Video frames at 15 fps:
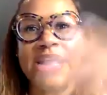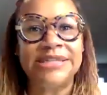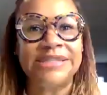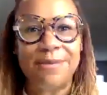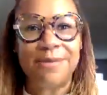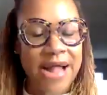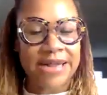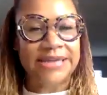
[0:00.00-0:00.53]
then
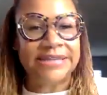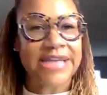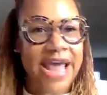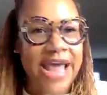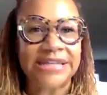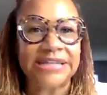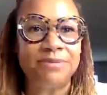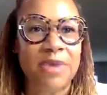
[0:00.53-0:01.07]
somebody
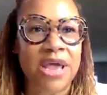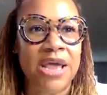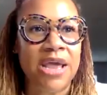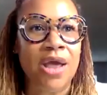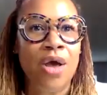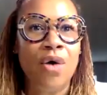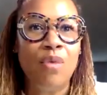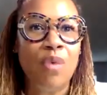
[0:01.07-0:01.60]
texts me,
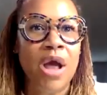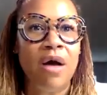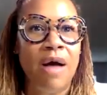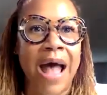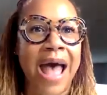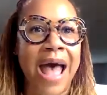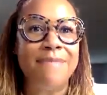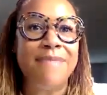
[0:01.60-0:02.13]
well,
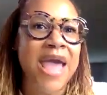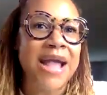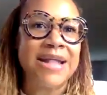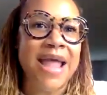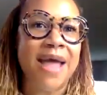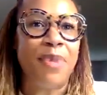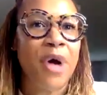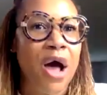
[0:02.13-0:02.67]
I made
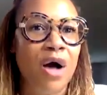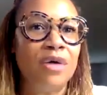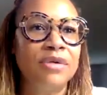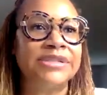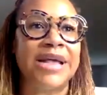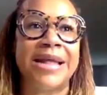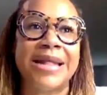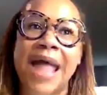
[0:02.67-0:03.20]
that post
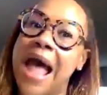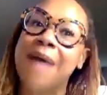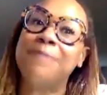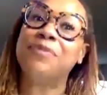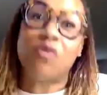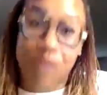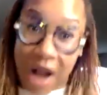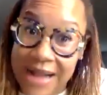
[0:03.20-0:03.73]
and
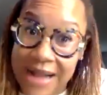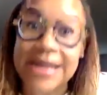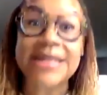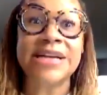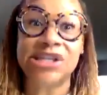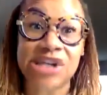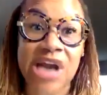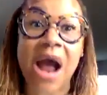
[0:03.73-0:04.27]
hopped right in
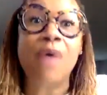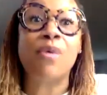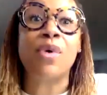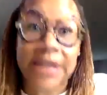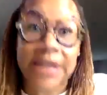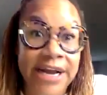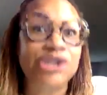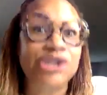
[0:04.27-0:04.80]
the shower,
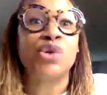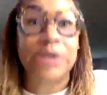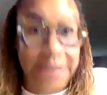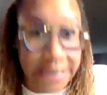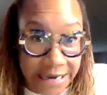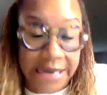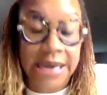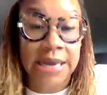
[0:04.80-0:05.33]

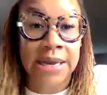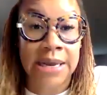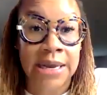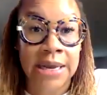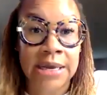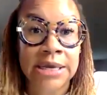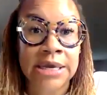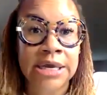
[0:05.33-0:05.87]
literally.
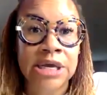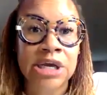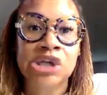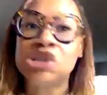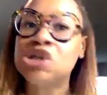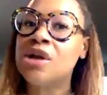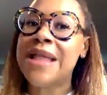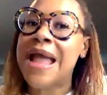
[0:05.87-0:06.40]

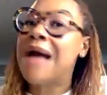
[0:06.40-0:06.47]
So now